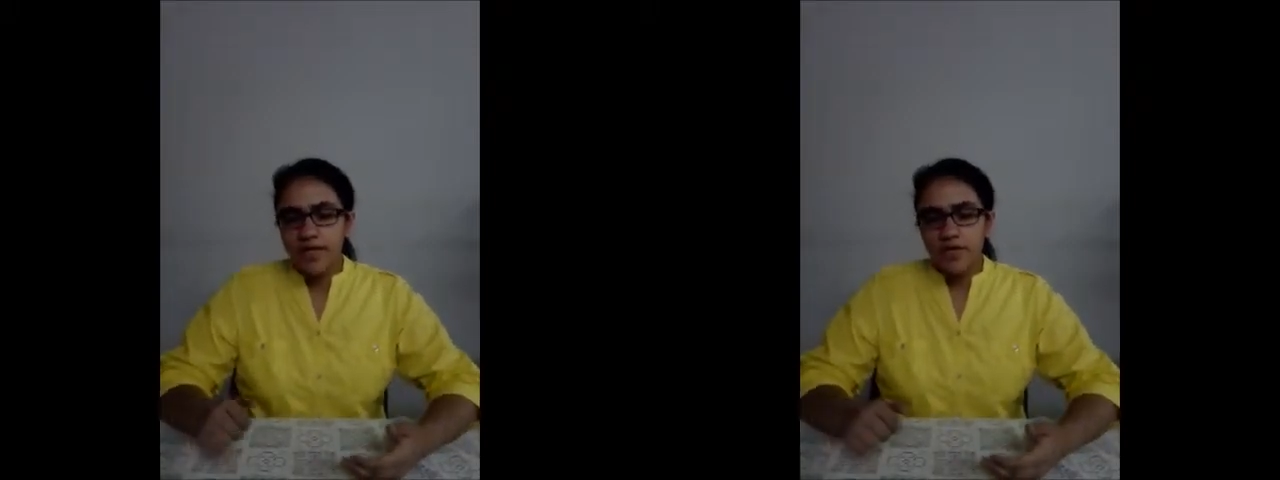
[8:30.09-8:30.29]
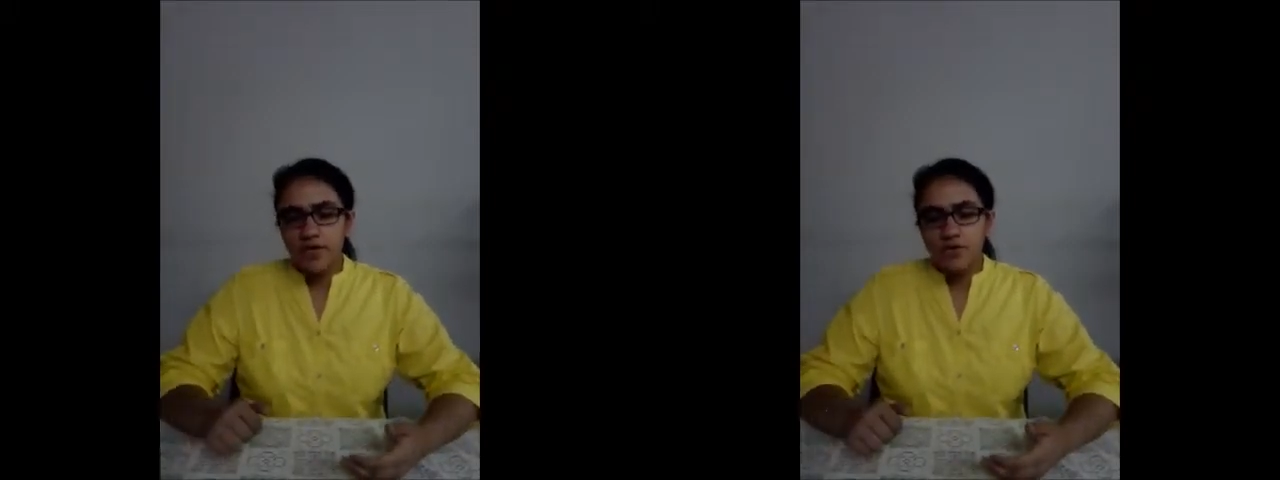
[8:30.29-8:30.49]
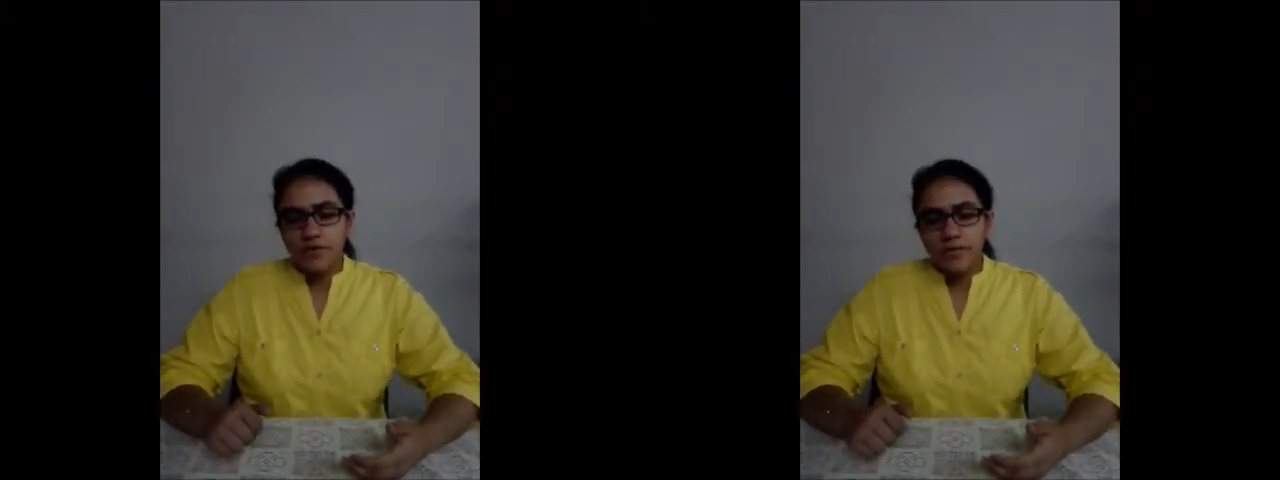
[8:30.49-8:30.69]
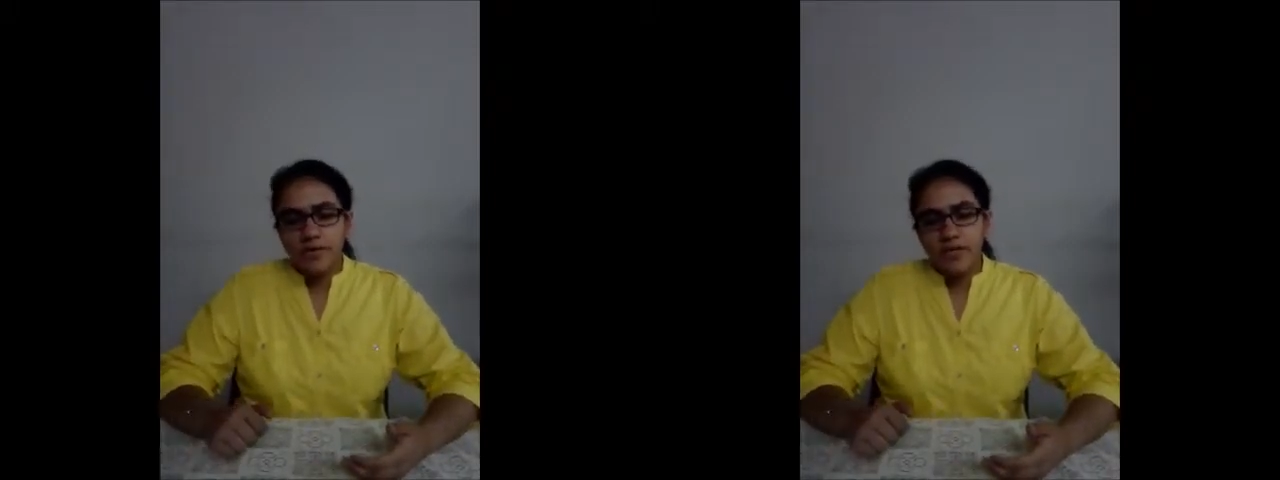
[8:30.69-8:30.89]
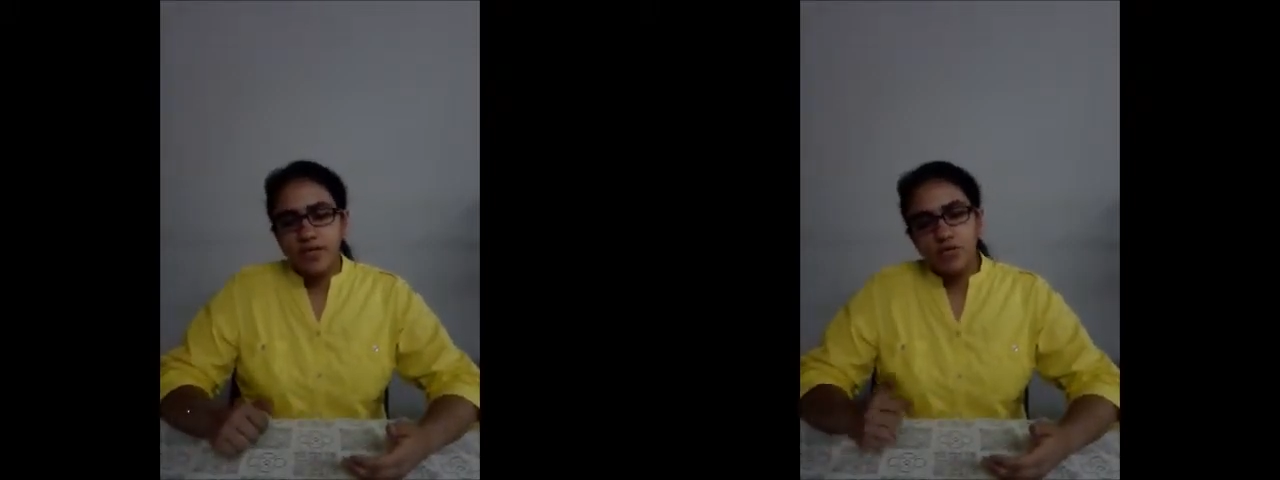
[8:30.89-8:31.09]
It could
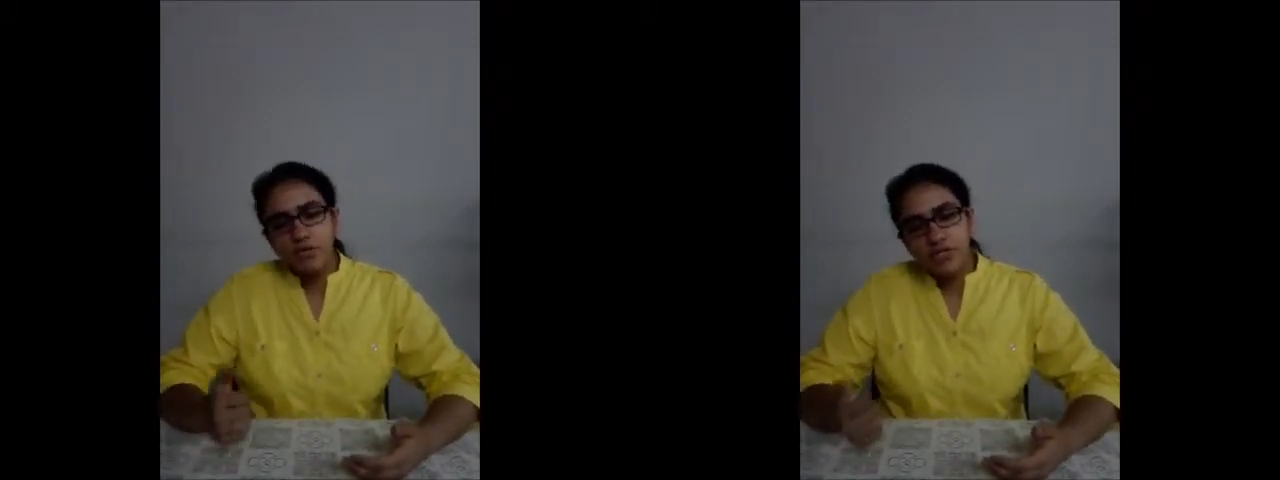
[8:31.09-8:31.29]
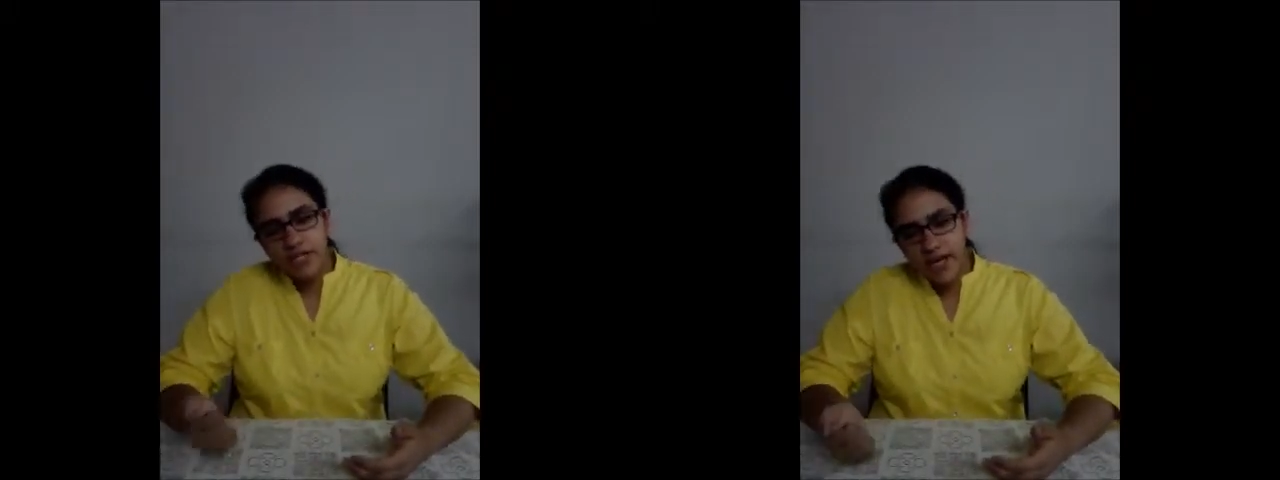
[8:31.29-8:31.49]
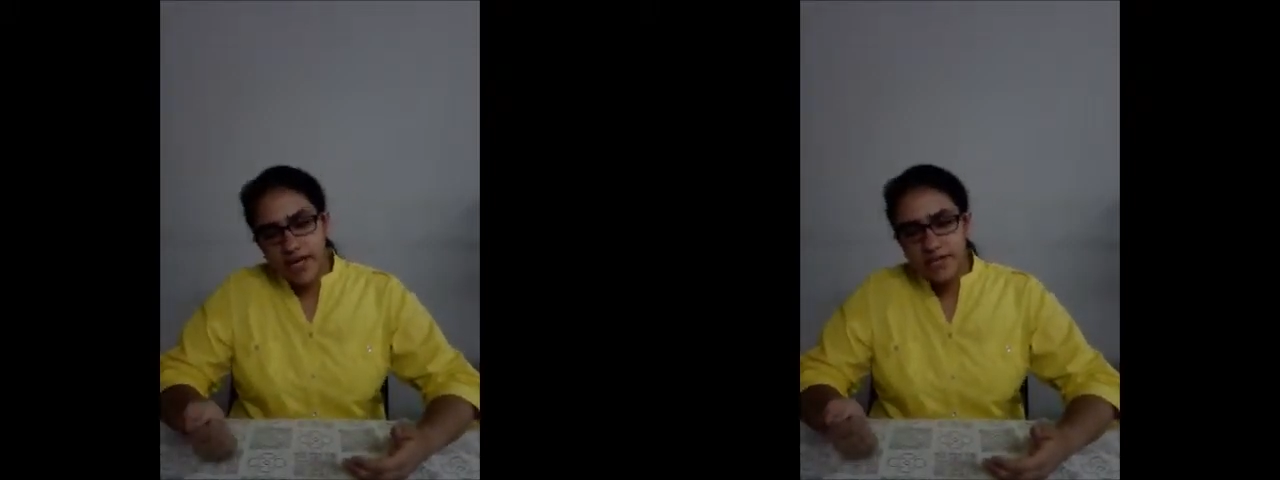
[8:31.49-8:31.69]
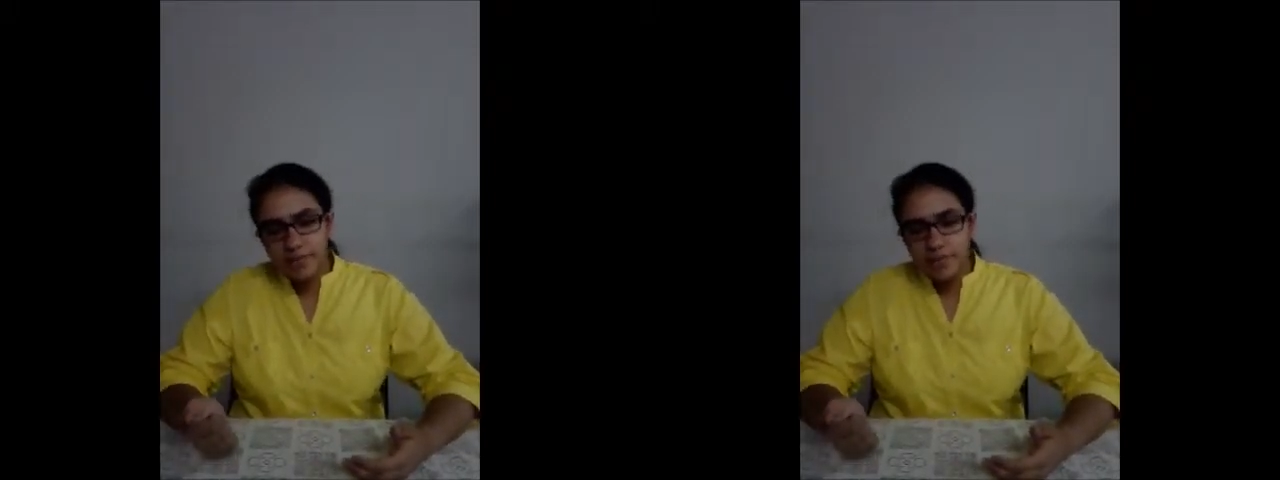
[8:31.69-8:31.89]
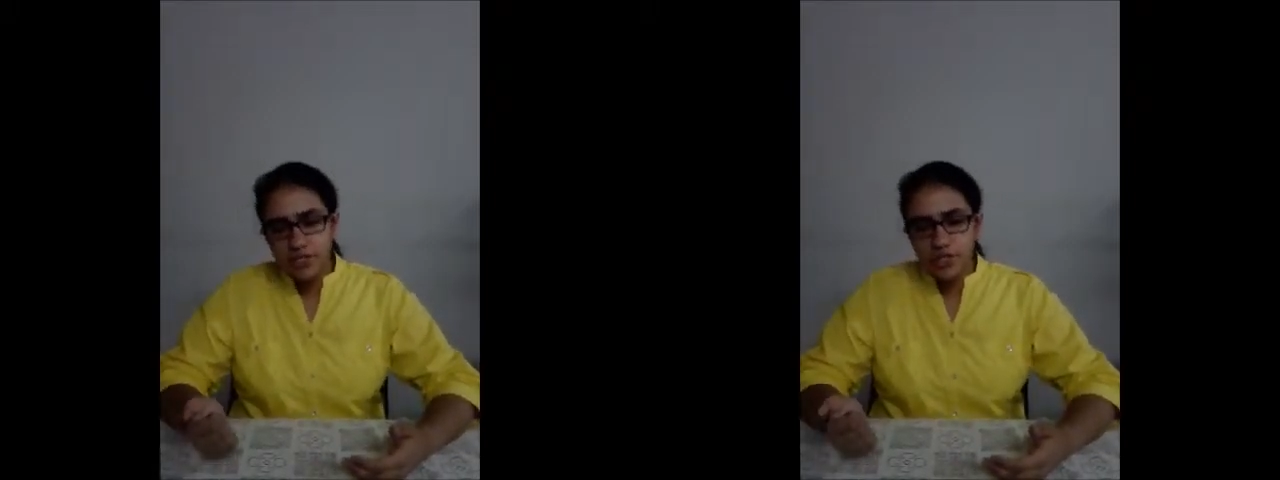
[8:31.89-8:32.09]
be due to denied
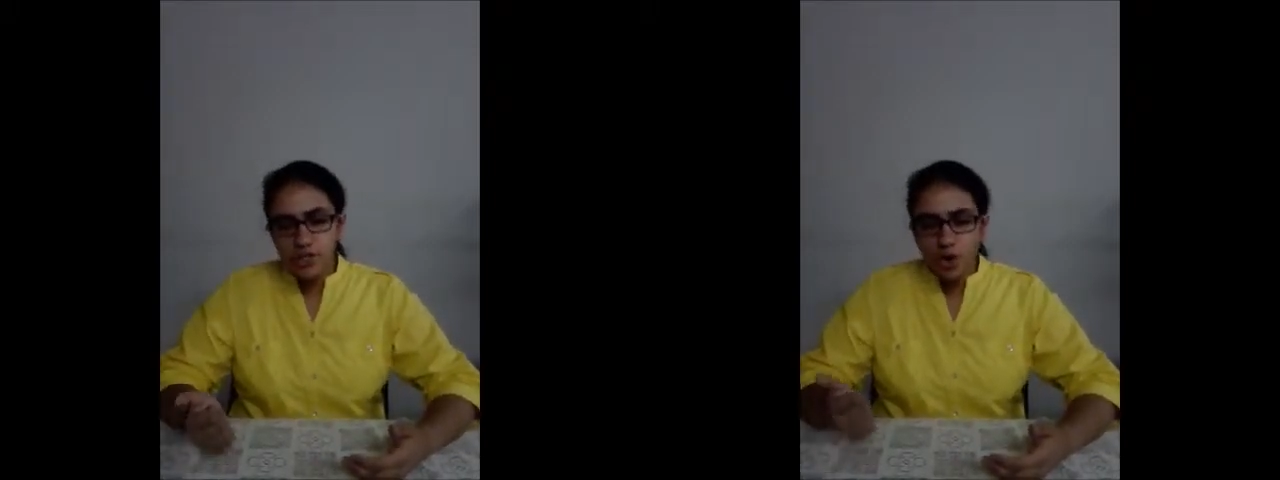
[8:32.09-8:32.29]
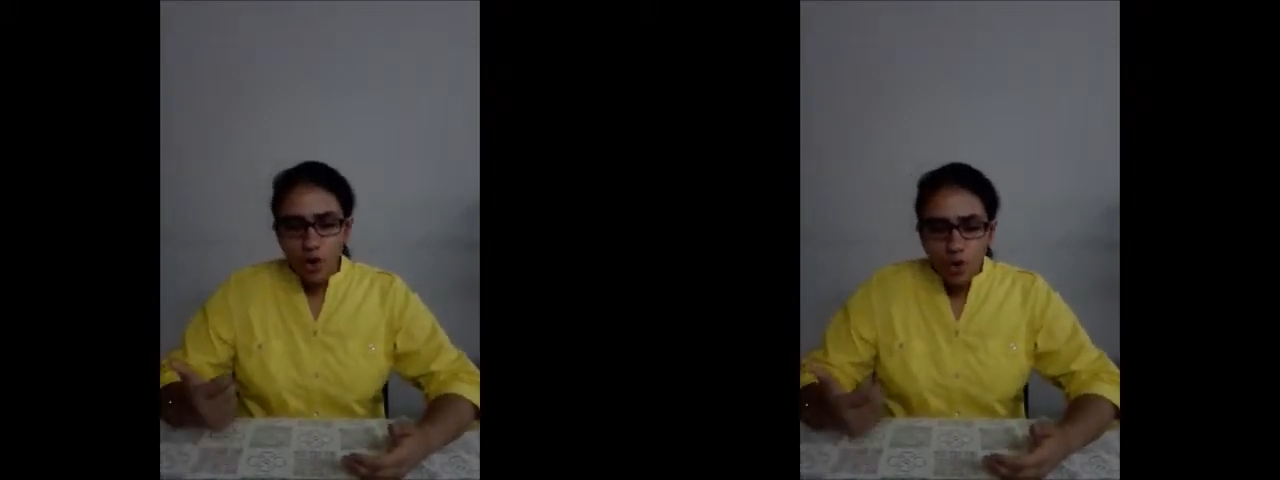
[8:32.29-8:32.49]
admission